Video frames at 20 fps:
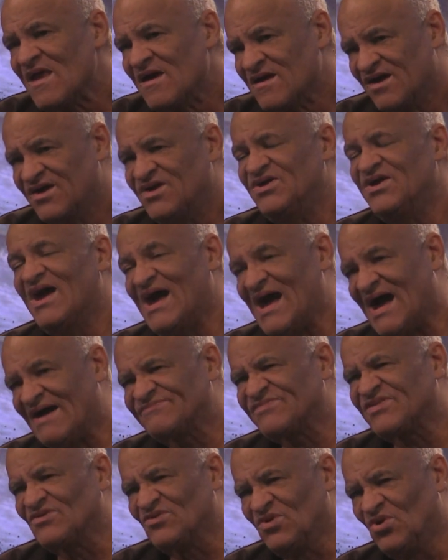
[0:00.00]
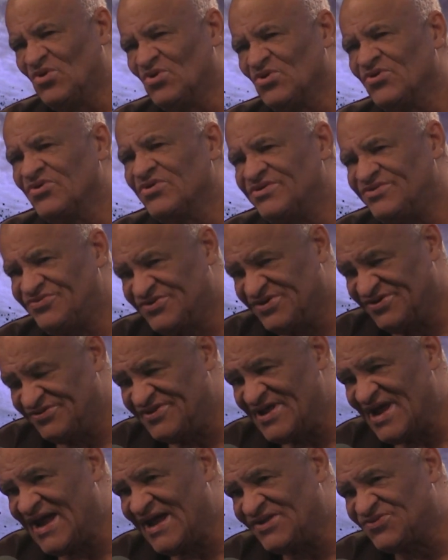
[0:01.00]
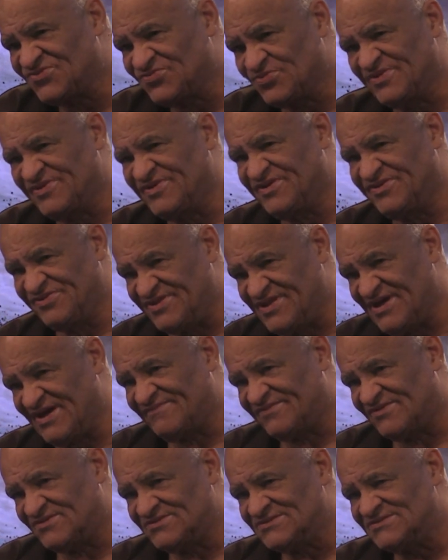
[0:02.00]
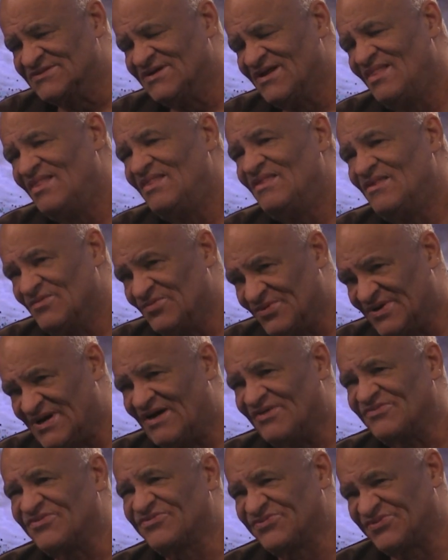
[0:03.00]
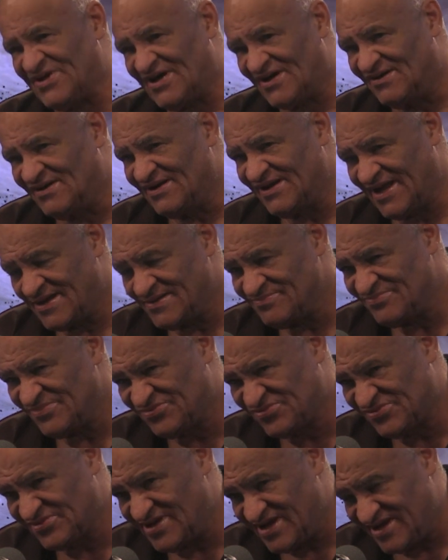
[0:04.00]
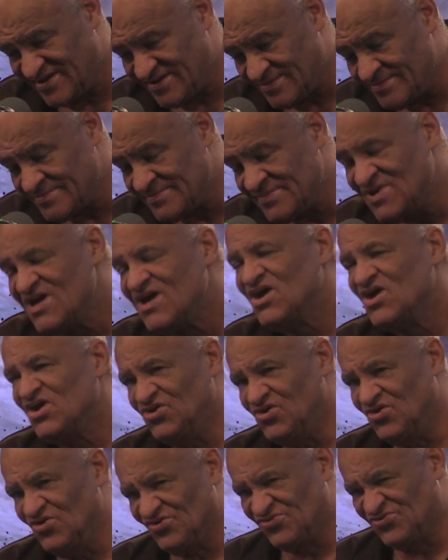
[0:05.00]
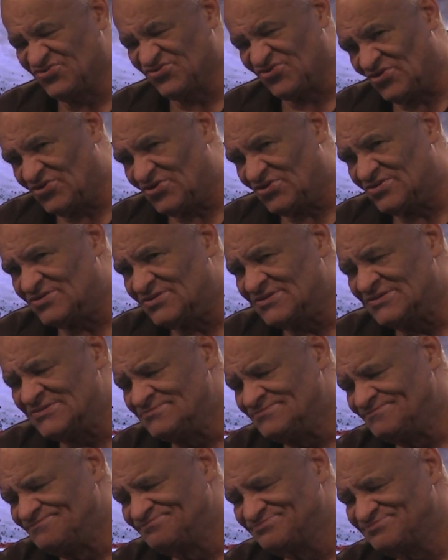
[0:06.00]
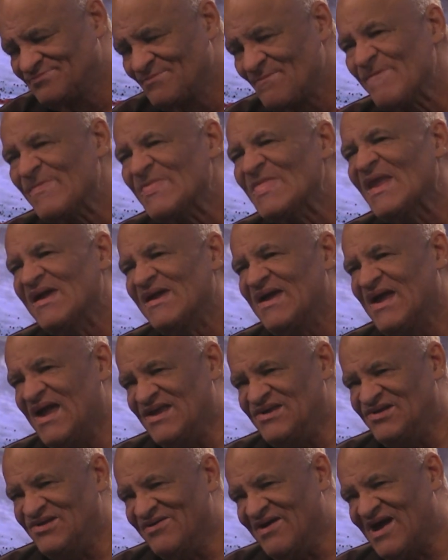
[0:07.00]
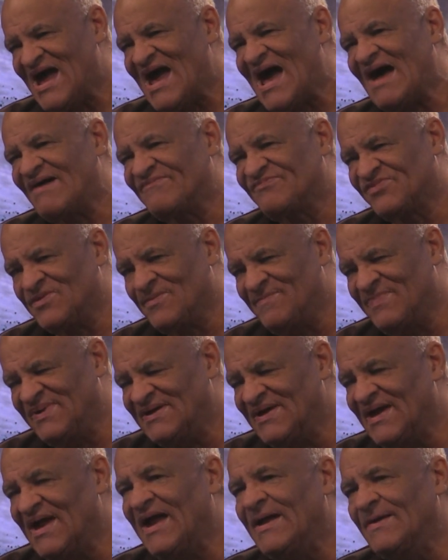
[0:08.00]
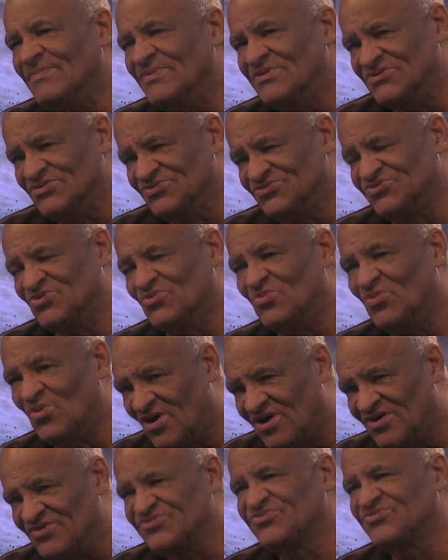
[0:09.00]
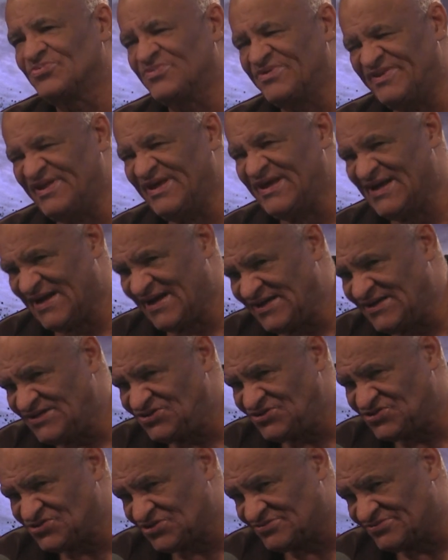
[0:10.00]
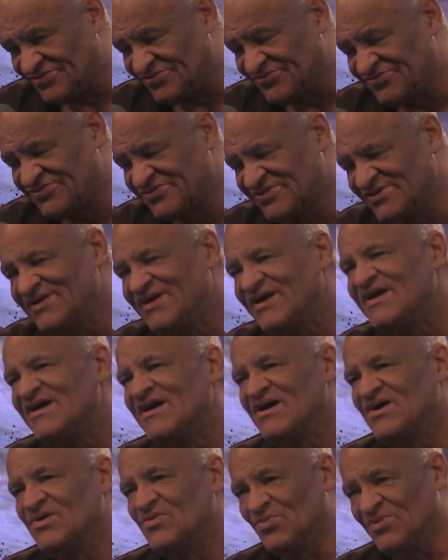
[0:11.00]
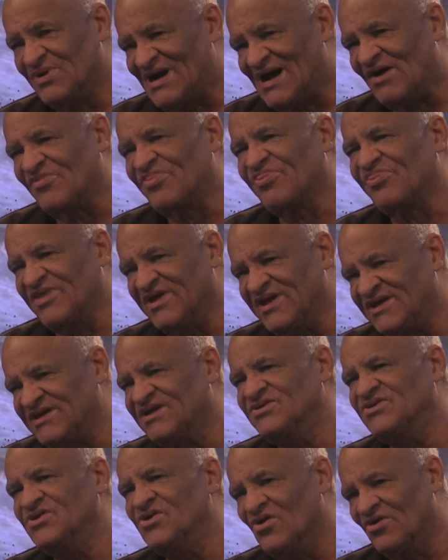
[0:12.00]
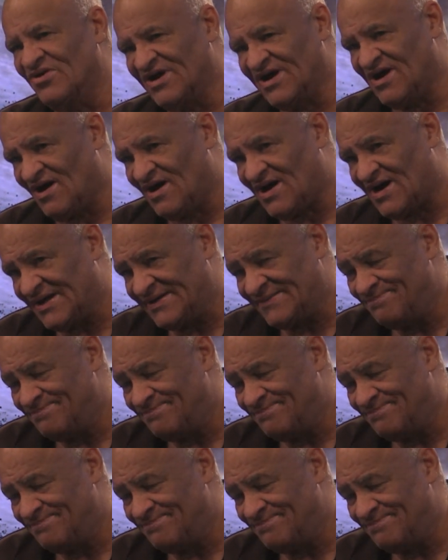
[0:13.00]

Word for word: you have to learn to dance with the devil without selling him, him your soul. And you have to be able to waltz with the angels without thinking you're God.